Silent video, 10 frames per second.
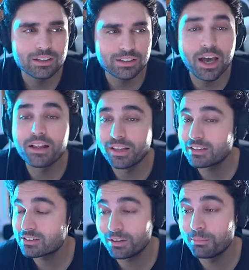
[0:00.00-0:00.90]
Yeah,
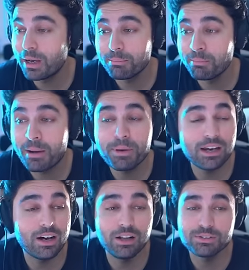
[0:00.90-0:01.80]
like so uh, my my
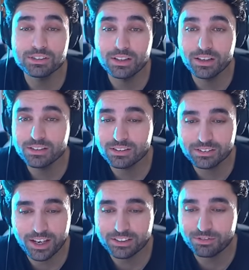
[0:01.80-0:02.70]
man always
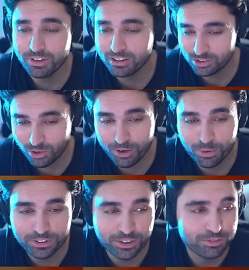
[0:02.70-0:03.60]
glazes XDefiant, so I
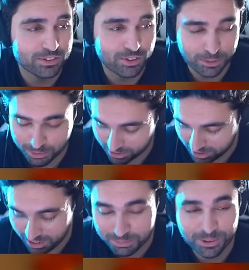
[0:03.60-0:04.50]
wonder if he's gonna bring
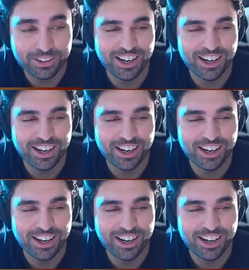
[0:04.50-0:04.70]
that up or